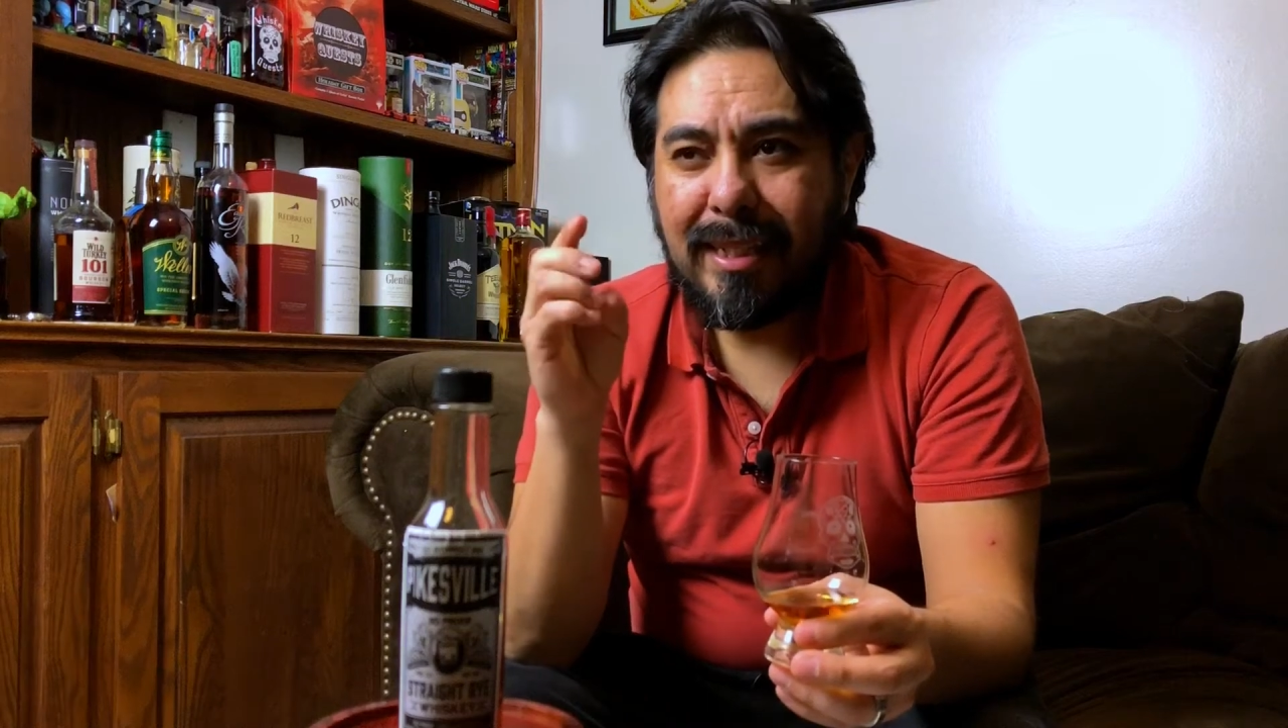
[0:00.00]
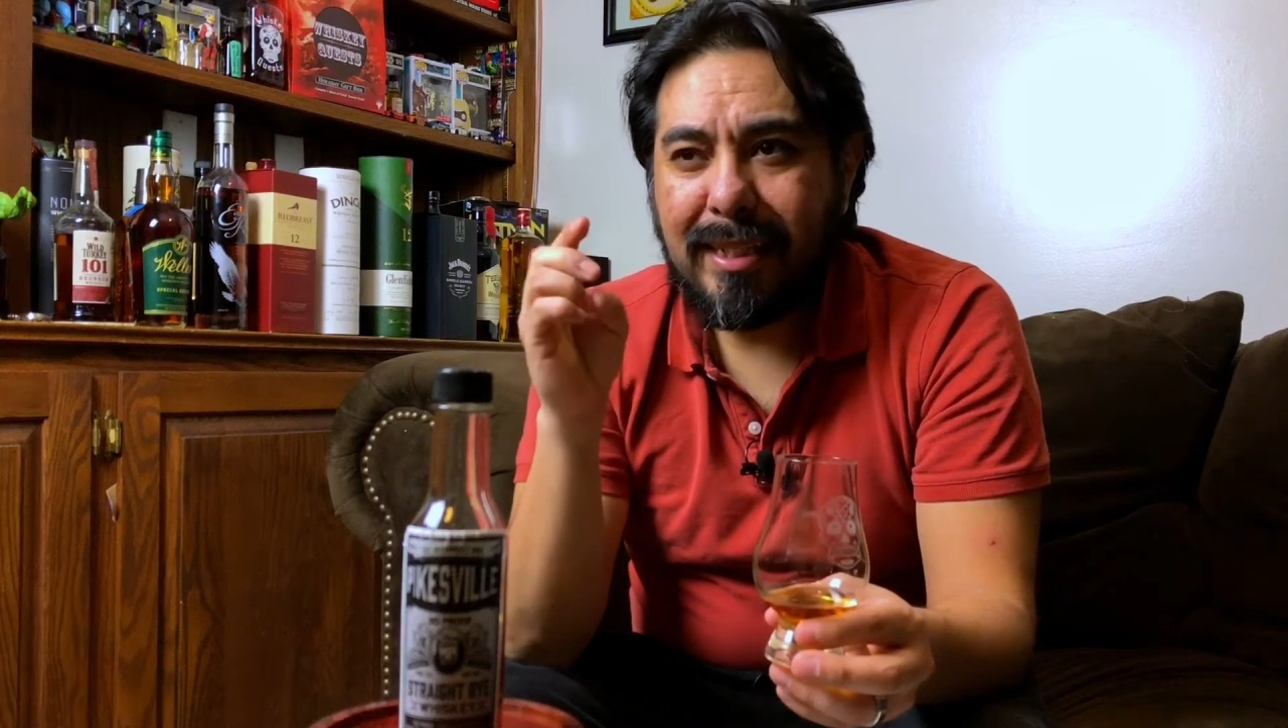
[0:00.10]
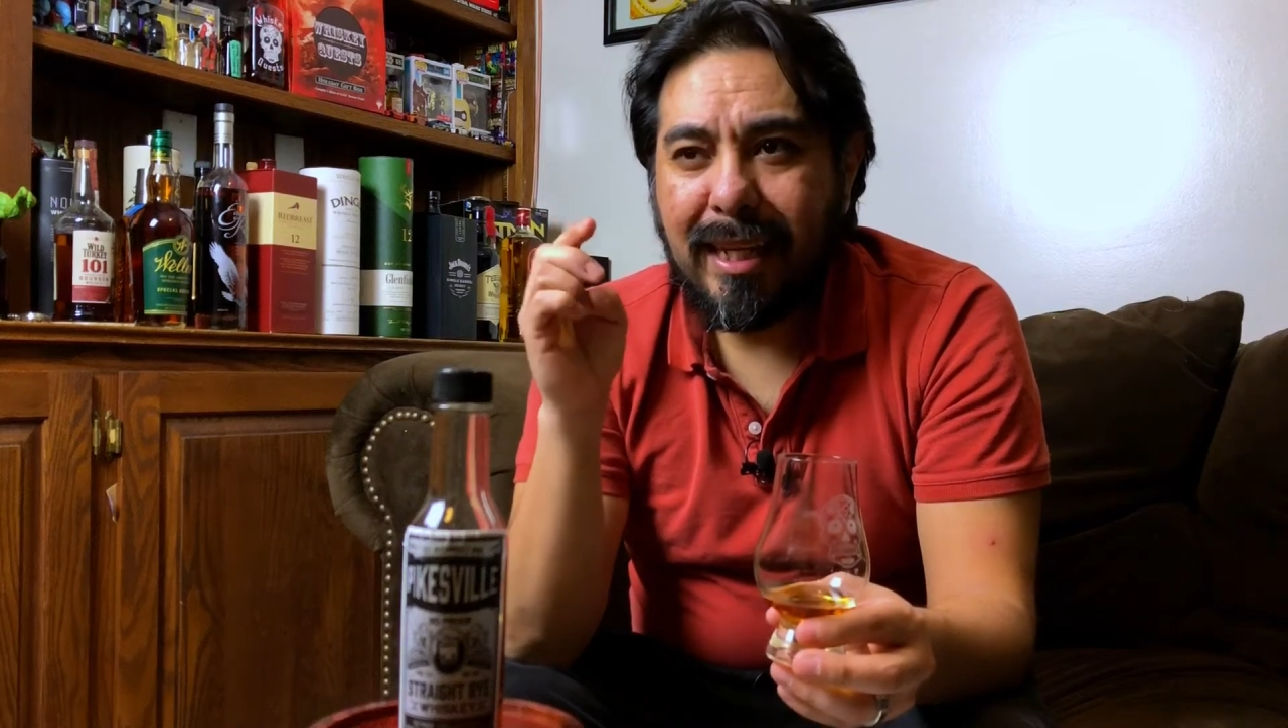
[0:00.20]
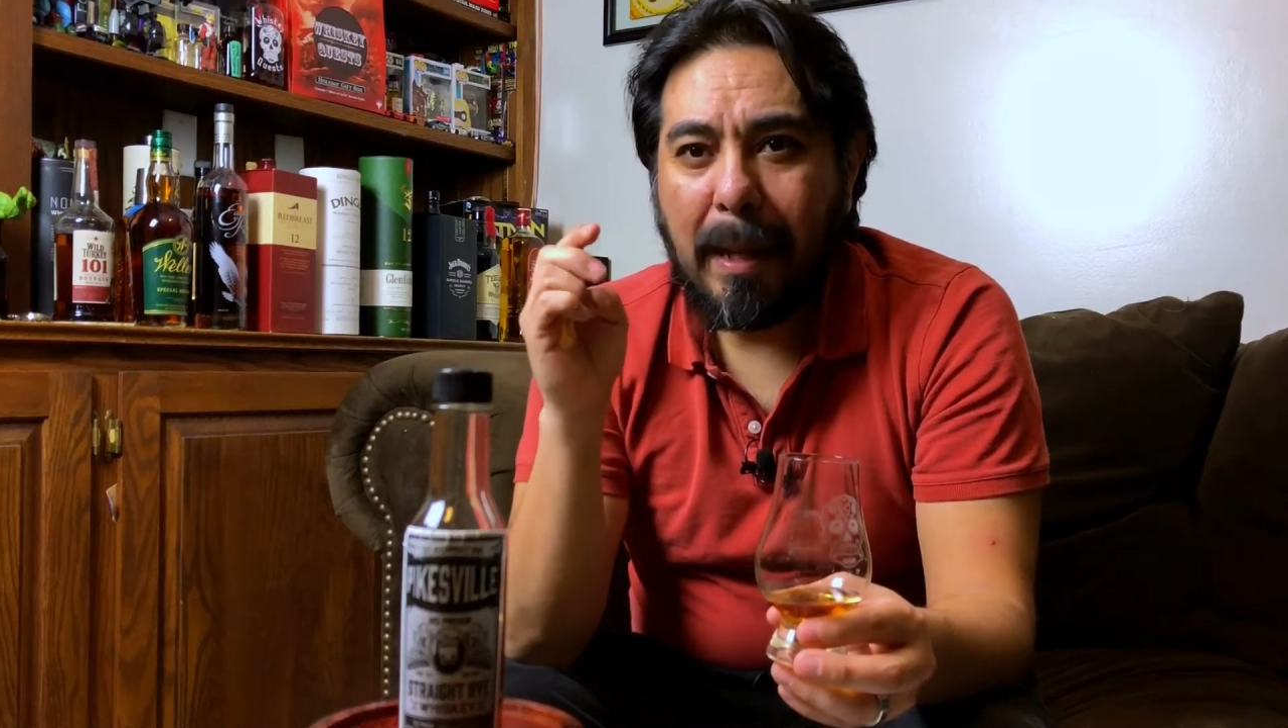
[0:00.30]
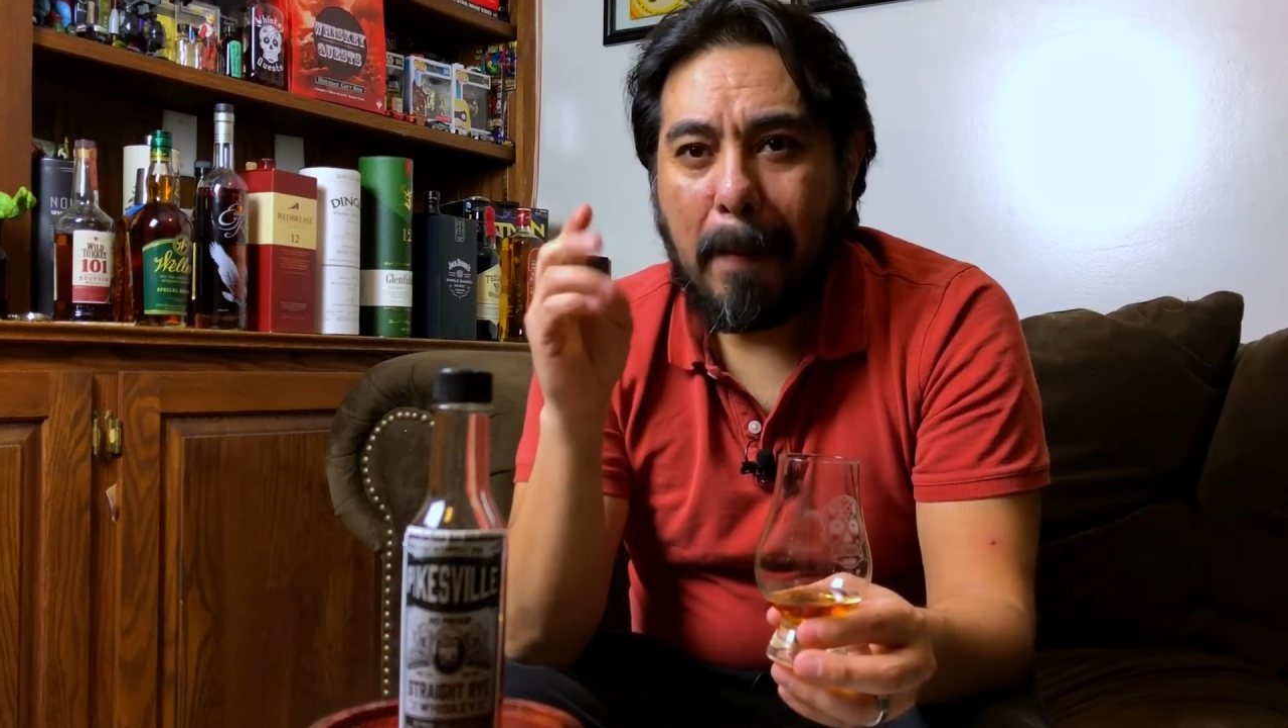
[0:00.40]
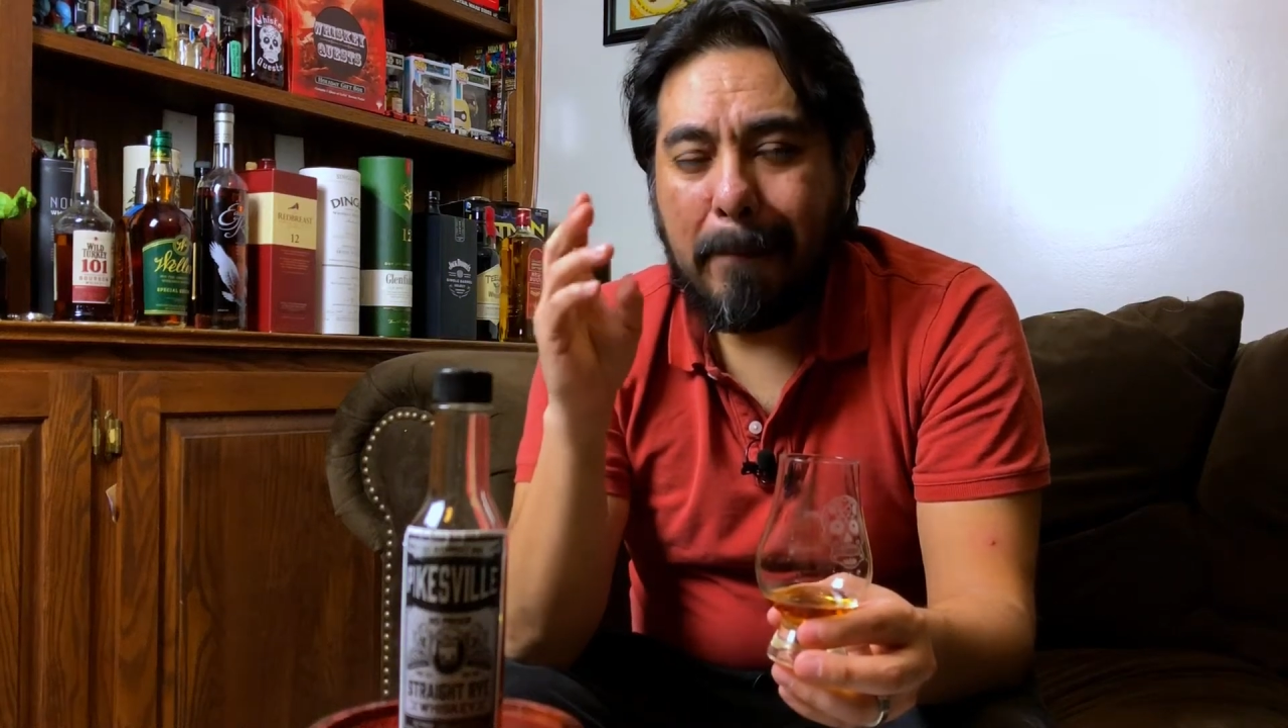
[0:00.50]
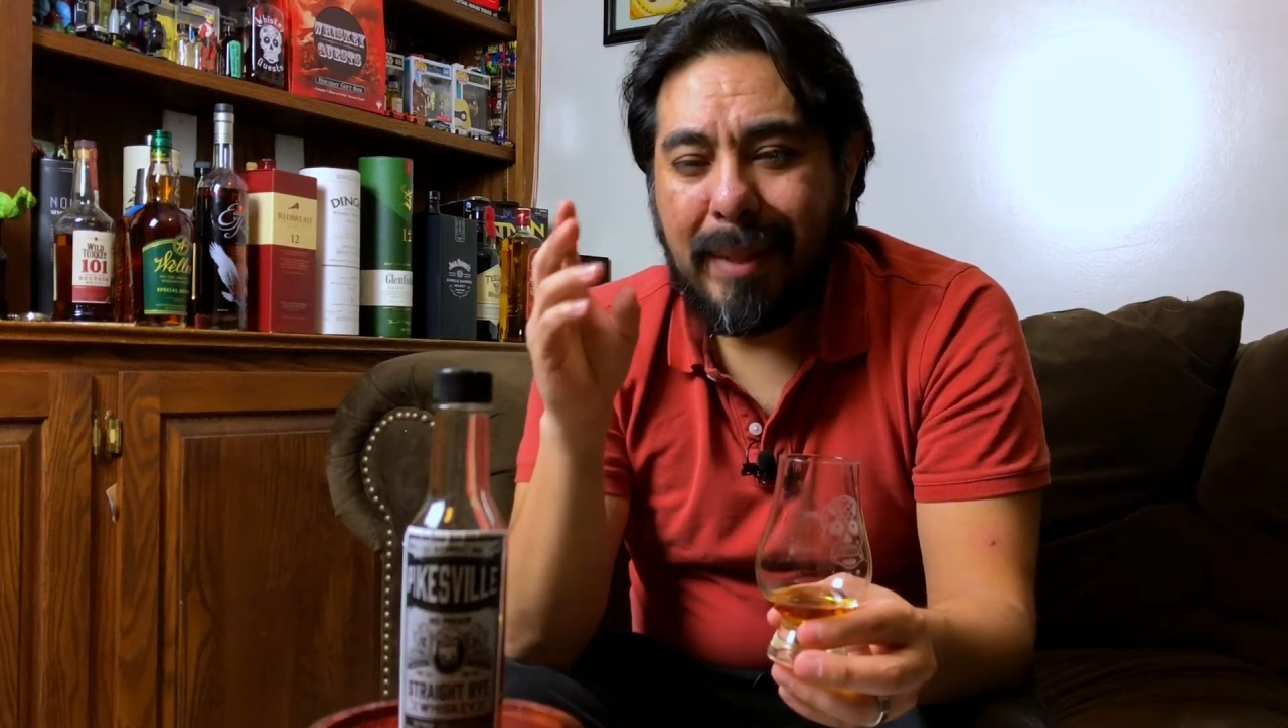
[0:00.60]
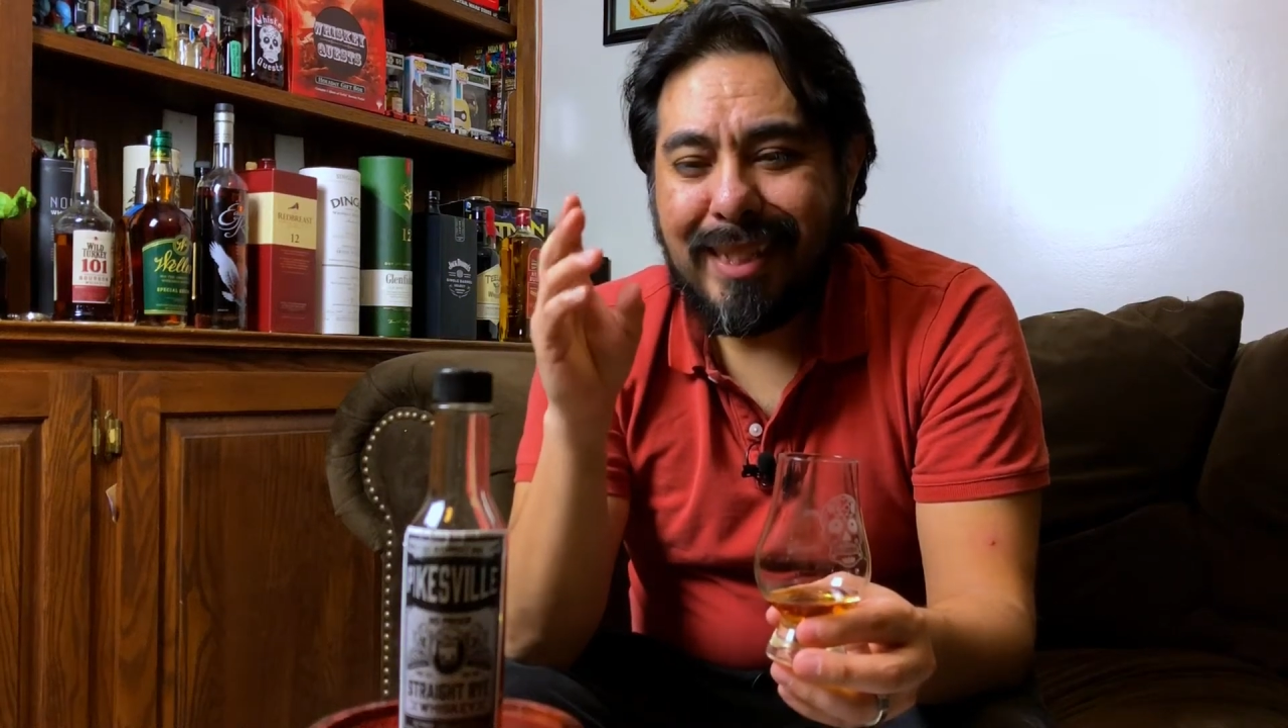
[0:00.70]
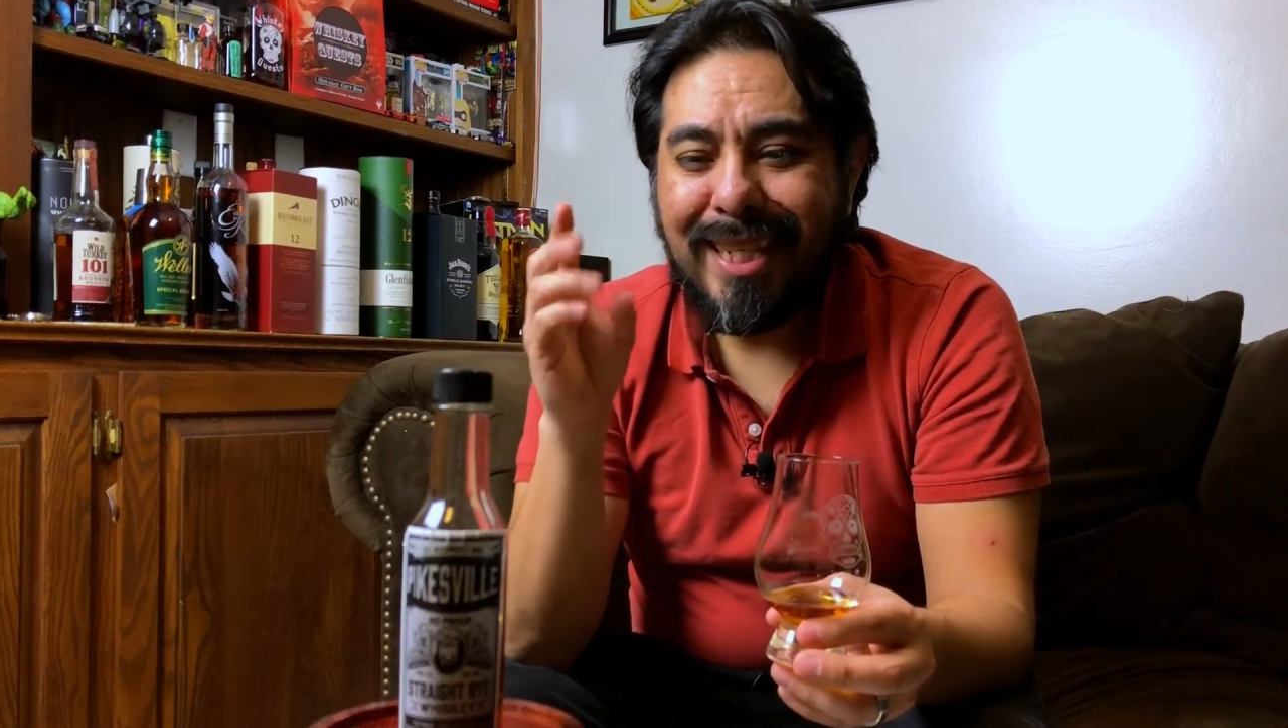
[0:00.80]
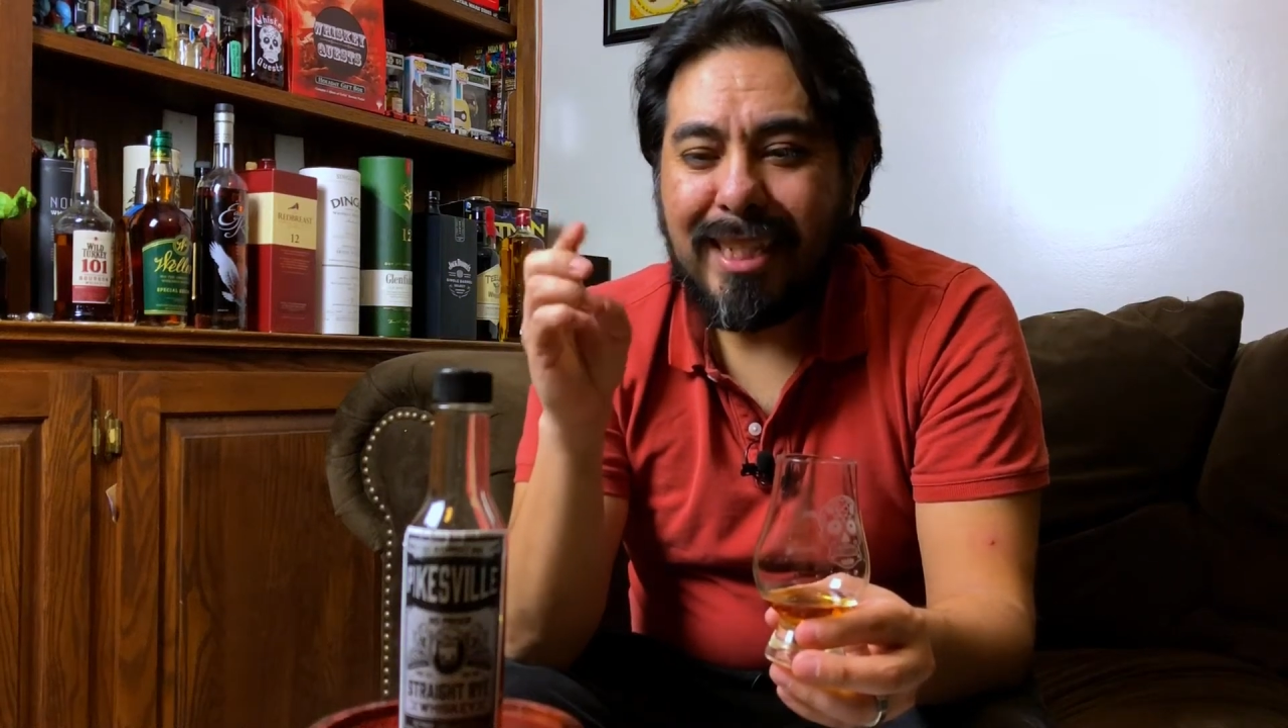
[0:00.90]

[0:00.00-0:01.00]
It's like a minty